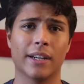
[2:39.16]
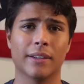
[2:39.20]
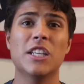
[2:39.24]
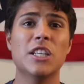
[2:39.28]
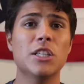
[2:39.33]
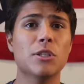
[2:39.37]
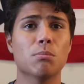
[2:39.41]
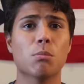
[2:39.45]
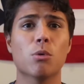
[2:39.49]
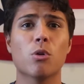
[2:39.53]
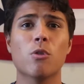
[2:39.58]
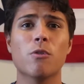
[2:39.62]

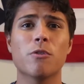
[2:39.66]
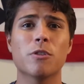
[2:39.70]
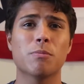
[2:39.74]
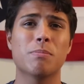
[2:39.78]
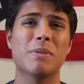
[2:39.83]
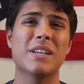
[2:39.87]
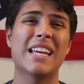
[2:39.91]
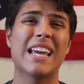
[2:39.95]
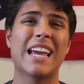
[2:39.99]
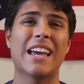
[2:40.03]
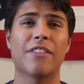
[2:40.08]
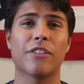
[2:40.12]
These moves
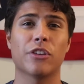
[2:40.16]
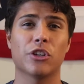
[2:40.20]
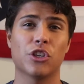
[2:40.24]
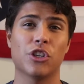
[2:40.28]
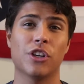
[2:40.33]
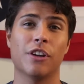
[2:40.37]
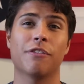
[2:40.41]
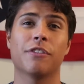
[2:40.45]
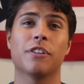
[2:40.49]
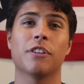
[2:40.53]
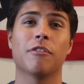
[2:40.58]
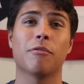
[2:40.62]
began the
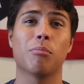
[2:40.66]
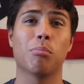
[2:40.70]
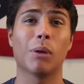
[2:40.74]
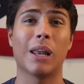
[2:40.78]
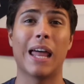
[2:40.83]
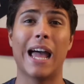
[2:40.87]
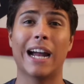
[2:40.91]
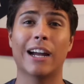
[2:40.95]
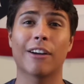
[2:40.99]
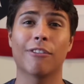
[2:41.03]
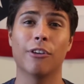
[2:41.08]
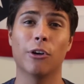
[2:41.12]
shift of
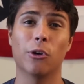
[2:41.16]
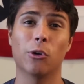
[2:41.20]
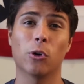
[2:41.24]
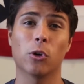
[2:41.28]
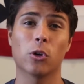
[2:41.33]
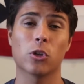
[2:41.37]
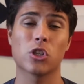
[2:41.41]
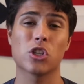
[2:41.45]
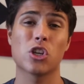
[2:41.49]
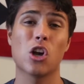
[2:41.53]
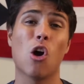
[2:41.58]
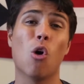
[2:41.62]
black
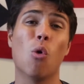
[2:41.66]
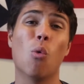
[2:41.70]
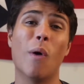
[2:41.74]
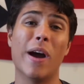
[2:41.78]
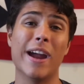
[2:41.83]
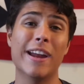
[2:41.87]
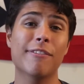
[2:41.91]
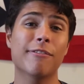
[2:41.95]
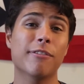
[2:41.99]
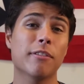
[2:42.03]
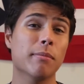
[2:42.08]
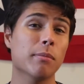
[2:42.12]
voters
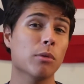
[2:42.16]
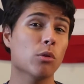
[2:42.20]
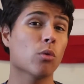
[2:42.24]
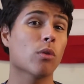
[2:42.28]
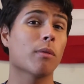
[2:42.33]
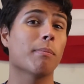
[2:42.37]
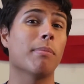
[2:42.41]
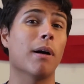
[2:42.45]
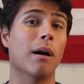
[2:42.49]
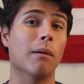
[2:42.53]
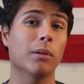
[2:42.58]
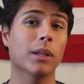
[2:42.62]
away from the
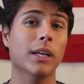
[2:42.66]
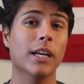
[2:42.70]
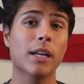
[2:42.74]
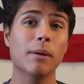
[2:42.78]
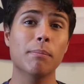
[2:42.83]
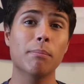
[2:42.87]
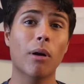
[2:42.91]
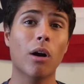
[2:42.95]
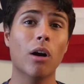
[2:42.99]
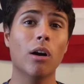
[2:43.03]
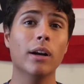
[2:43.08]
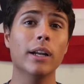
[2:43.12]
Republican
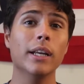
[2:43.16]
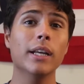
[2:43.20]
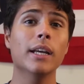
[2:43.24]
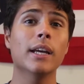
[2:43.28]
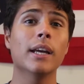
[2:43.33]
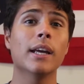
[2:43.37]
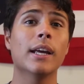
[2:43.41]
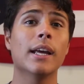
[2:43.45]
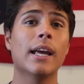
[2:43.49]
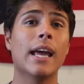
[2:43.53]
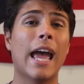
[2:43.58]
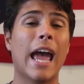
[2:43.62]
Party
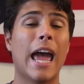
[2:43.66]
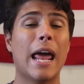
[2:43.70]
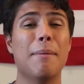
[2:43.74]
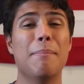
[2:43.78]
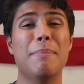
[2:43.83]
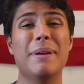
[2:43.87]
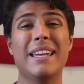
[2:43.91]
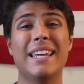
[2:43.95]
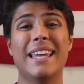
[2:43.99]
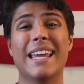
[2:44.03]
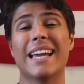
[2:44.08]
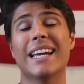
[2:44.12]
and
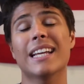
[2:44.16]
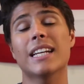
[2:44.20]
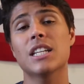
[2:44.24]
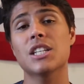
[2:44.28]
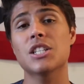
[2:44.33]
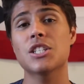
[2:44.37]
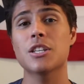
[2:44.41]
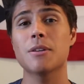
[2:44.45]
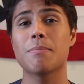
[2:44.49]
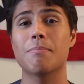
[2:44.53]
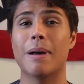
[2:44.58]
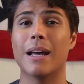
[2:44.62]
began to
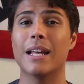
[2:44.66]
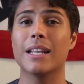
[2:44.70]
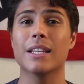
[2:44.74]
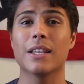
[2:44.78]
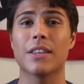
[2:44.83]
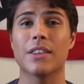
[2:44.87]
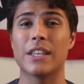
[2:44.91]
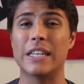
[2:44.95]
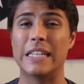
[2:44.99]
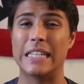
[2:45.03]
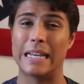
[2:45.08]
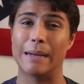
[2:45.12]
cement
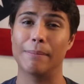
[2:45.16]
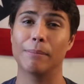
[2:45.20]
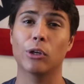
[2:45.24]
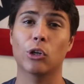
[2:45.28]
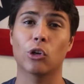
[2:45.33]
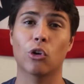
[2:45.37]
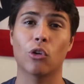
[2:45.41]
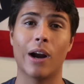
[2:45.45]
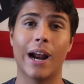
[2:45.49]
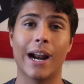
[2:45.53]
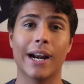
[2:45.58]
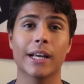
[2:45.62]
the
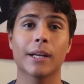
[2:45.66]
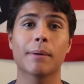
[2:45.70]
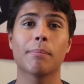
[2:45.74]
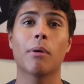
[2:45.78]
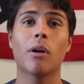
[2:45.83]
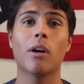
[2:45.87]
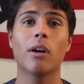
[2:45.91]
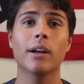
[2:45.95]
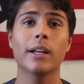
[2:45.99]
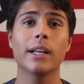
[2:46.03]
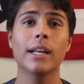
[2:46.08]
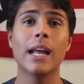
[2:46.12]
Democratic
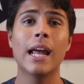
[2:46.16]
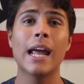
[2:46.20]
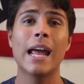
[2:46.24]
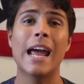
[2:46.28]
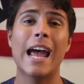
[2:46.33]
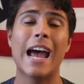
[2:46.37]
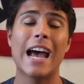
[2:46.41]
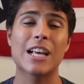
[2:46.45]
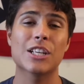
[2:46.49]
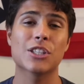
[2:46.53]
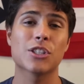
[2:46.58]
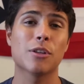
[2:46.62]
Party
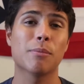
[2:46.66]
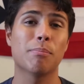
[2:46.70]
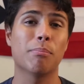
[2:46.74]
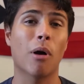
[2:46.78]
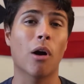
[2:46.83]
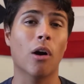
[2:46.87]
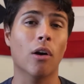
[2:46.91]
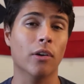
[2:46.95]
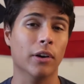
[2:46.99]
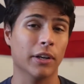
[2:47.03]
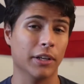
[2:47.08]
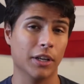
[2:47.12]
as the
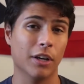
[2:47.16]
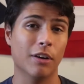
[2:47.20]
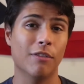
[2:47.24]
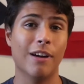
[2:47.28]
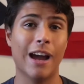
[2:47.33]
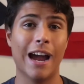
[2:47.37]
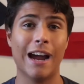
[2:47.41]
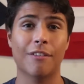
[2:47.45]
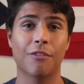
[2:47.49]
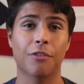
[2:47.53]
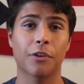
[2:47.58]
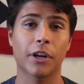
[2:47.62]
party of
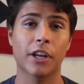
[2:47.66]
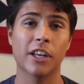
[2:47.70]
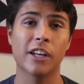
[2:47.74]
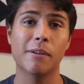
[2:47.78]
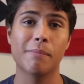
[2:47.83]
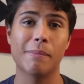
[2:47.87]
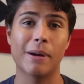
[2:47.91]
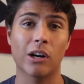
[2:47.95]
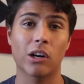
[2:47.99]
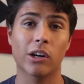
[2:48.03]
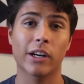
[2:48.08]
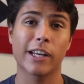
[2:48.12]
African
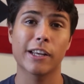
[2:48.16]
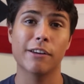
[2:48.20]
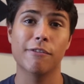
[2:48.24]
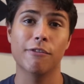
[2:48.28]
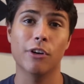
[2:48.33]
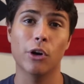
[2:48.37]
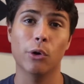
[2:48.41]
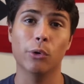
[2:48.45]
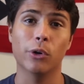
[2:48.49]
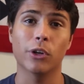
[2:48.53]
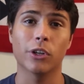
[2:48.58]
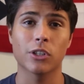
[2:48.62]
American
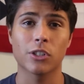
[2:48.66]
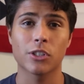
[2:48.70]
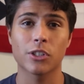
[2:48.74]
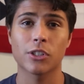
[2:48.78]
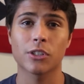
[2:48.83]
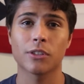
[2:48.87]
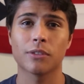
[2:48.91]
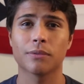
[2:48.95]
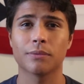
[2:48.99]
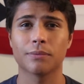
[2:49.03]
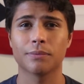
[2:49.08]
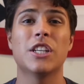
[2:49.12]

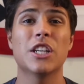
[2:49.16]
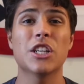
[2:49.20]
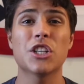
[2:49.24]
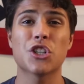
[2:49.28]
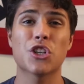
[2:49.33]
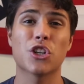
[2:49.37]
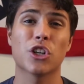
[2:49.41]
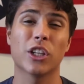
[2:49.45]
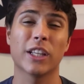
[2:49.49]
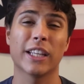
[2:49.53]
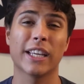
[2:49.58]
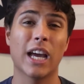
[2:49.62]
voters.
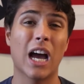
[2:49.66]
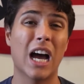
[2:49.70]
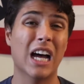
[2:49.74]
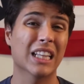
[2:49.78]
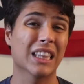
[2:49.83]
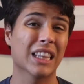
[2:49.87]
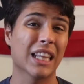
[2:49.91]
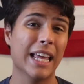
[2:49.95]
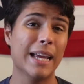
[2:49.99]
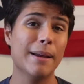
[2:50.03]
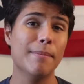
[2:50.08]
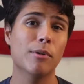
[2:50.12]
Additionally,
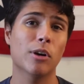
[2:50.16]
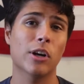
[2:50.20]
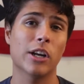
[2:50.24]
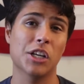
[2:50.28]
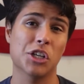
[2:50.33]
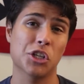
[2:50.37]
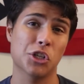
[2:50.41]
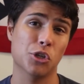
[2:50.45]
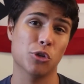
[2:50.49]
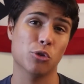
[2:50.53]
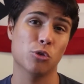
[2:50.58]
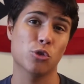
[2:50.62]
on labor
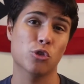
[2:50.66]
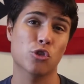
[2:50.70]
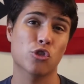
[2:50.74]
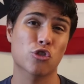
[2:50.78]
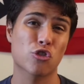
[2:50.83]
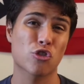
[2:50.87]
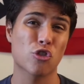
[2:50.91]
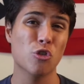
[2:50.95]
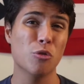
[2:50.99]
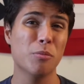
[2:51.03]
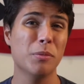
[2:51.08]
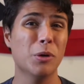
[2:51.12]
issues,
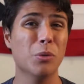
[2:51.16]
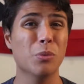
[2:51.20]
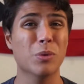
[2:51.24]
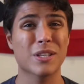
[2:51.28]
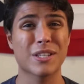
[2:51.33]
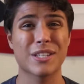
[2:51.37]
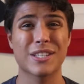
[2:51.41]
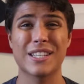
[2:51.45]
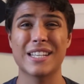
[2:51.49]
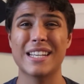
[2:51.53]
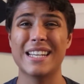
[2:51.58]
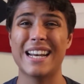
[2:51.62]
Truman
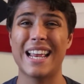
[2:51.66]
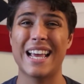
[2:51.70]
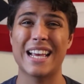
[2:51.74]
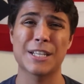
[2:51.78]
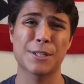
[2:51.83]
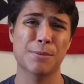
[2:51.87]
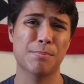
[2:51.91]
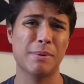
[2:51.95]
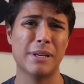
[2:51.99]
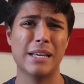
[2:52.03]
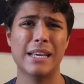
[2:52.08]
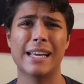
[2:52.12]
was seen
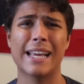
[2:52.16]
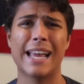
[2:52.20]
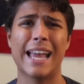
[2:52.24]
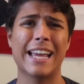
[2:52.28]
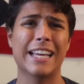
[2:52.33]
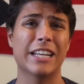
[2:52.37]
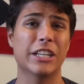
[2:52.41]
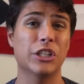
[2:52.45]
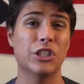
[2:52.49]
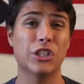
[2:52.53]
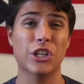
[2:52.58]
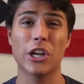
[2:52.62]
as being
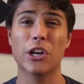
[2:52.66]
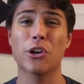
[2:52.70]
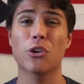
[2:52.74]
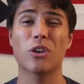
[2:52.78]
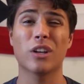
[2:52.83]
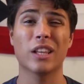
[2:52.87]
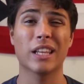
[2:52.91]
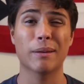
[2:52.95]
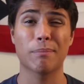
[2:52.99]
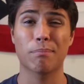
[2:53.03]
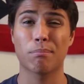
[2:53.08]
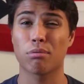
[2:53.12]
a
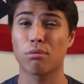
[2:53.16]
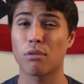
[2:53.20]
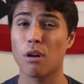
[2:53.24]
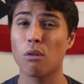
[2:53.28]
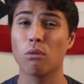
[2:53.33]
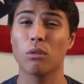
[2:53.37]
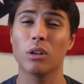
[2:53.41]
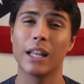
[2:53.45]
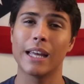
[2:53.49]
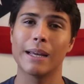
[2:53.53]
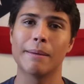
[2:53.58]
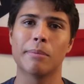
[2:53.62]
generally
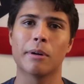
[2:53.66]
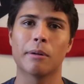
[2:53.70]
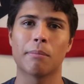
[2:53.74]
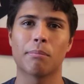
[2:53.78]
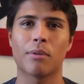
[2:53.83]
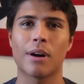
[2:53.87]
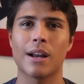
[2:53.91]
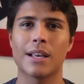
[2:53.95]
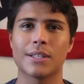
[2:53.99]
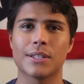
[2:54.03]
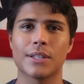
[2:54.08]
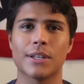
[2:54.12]
pro-labor
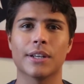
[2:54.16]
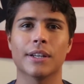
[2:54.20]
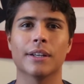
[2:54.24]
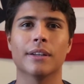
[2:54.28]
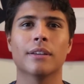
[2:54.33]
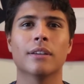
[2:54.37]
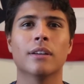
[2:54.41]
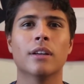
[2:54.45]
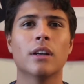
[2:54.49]
president.